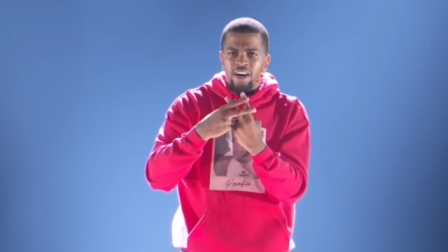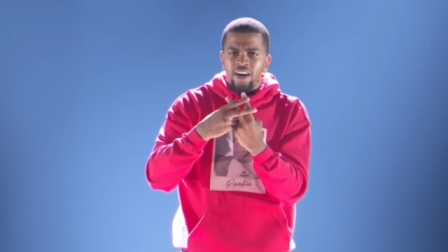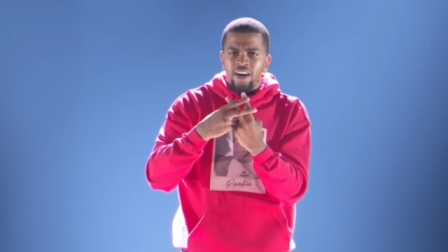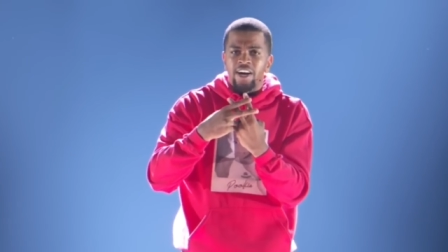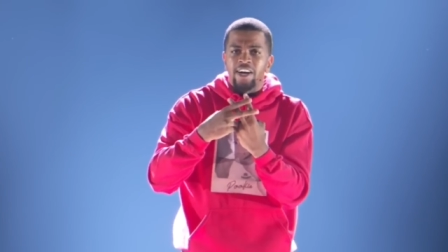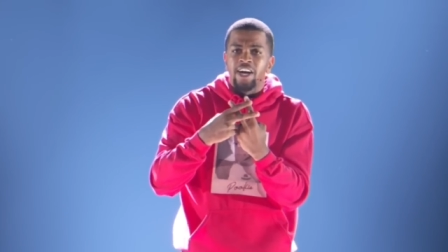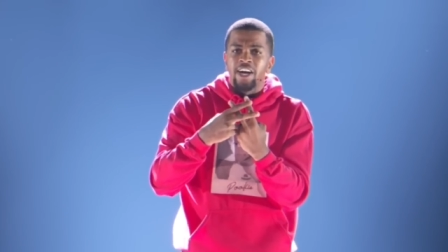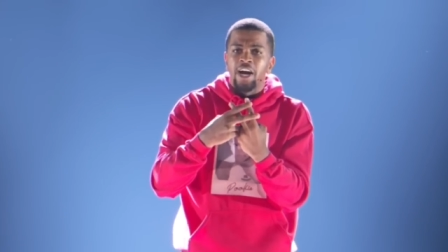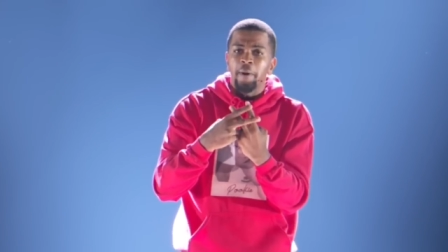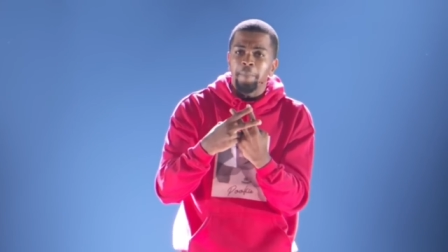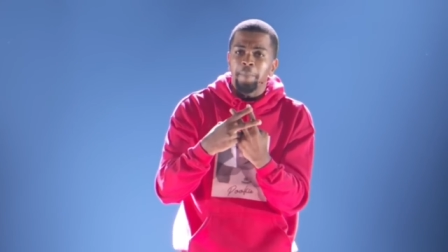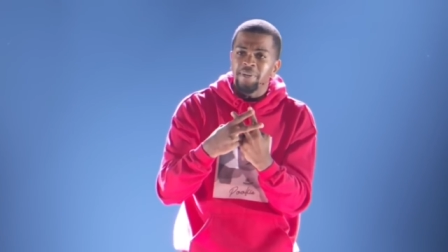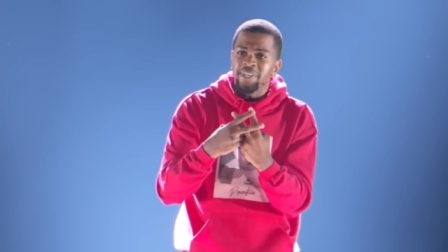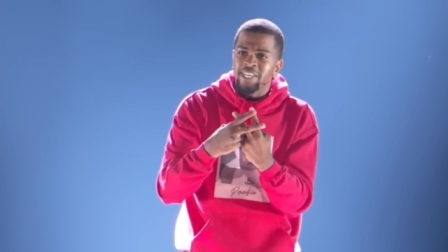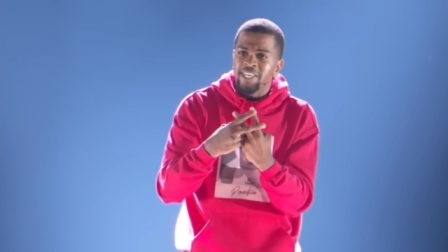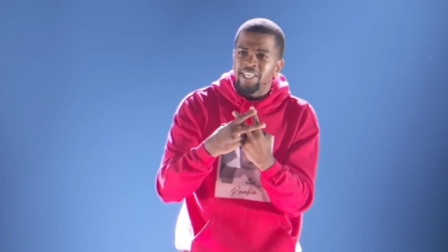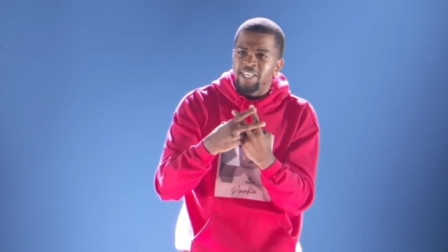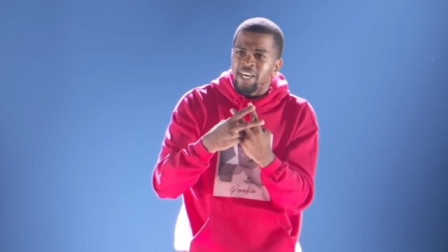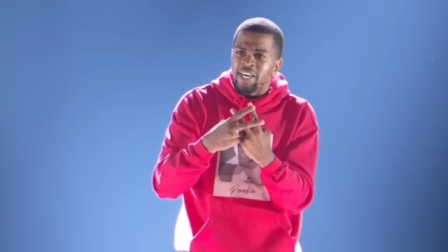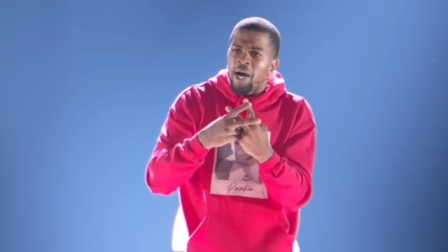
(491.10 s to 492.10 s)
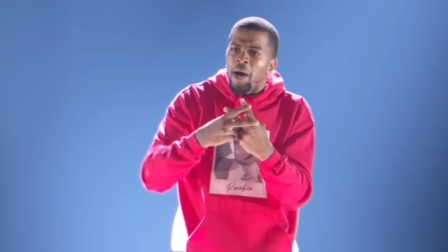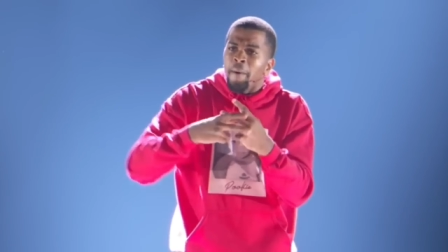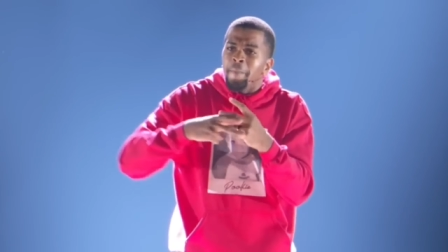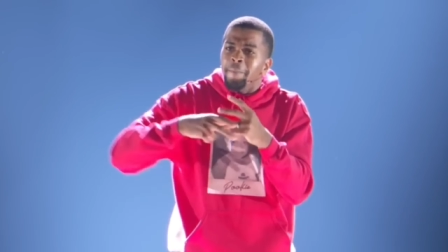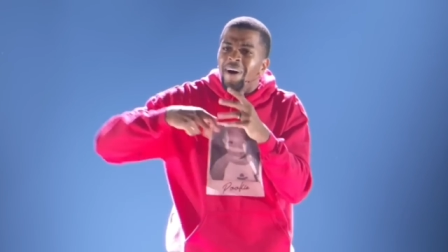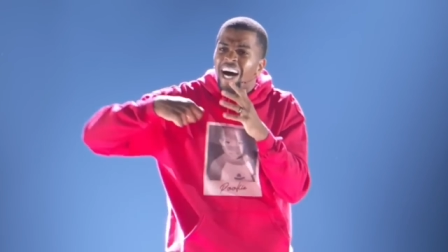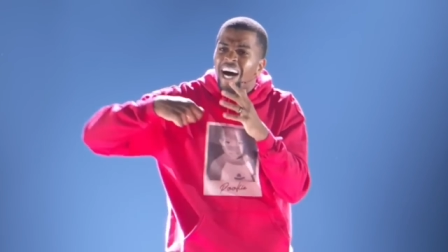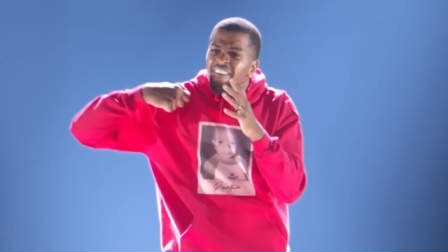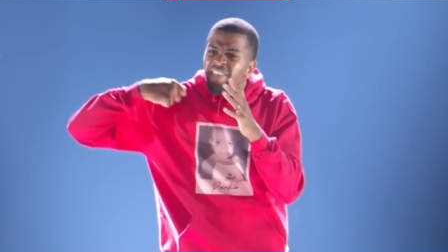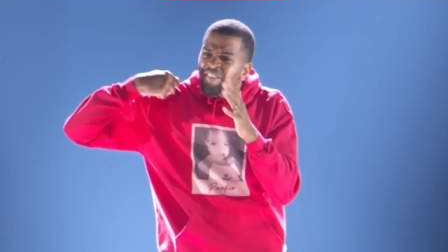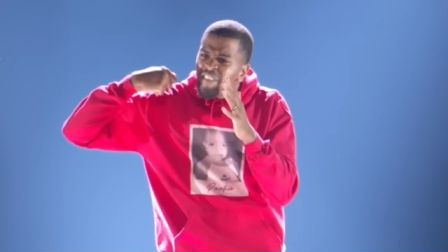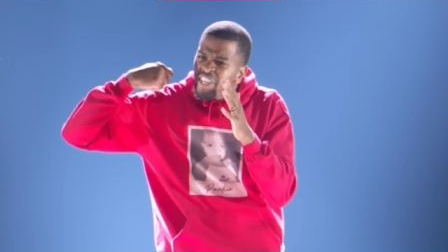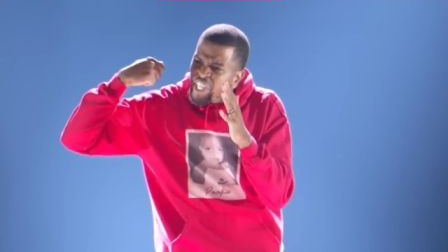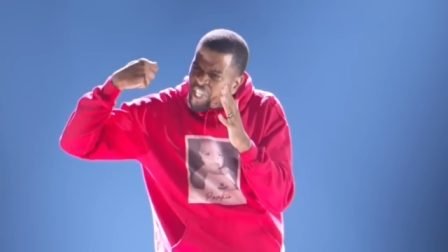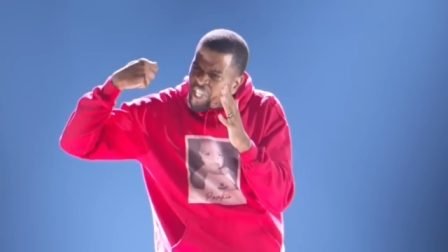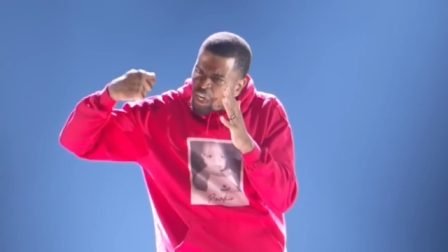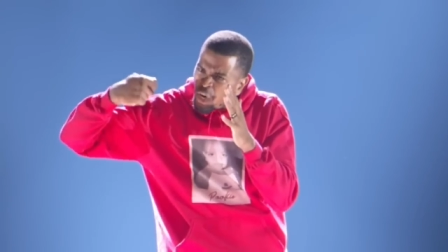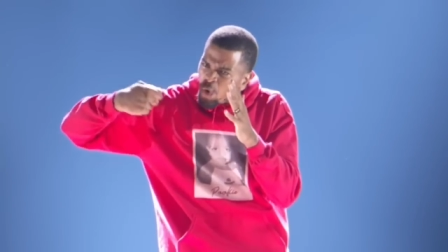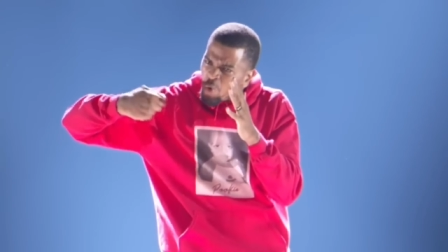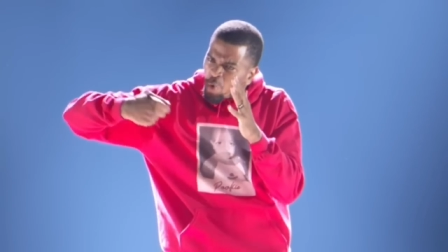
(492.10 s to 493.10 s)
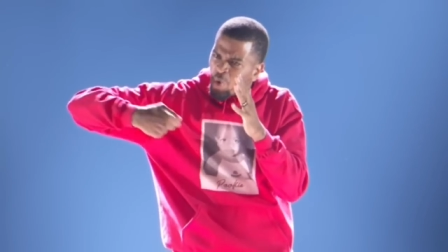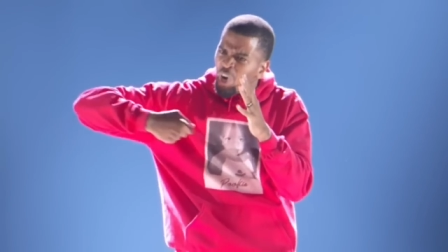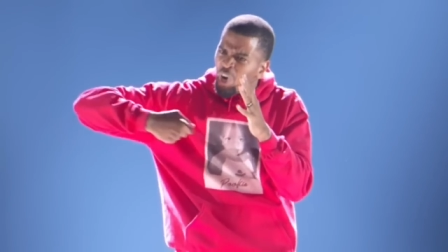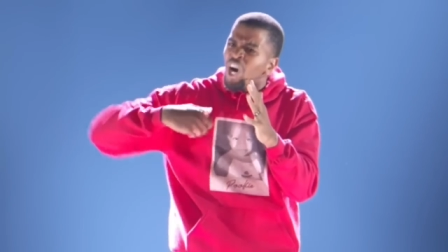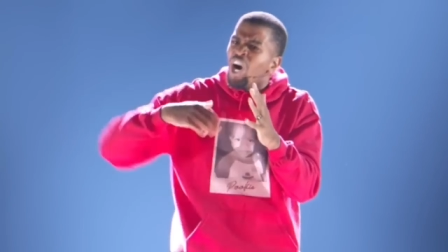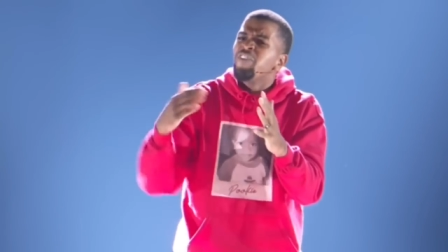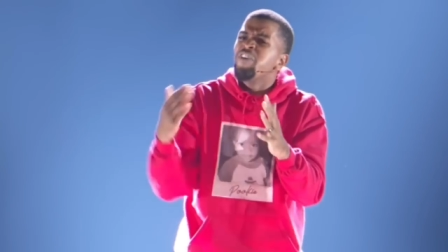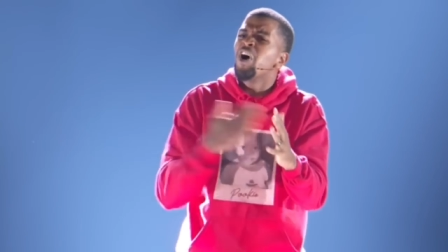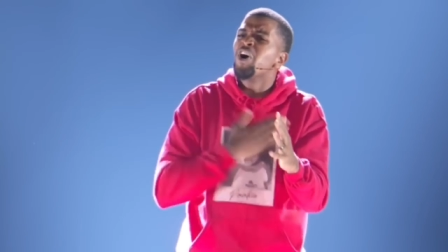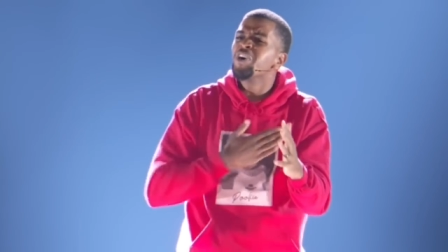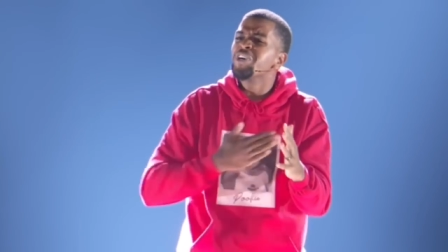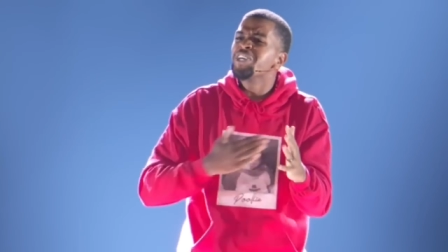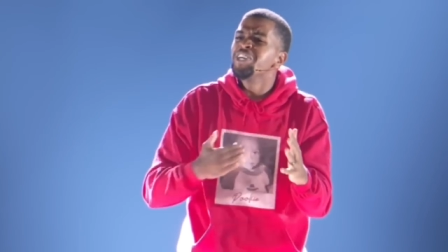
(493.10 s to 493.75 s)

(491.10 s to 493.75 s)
accompanied by a video of her